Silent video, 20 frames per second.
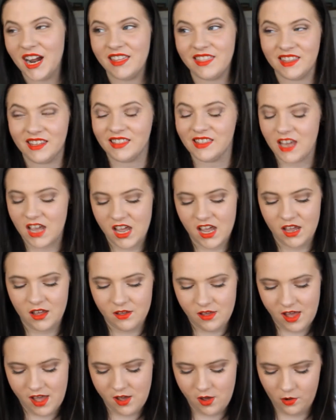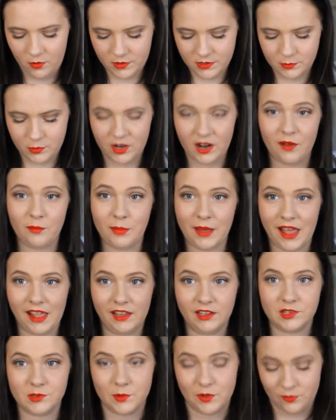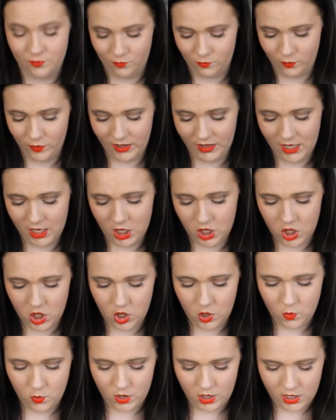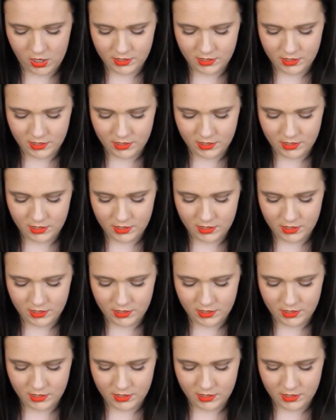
I think they always put out palettes with really cute,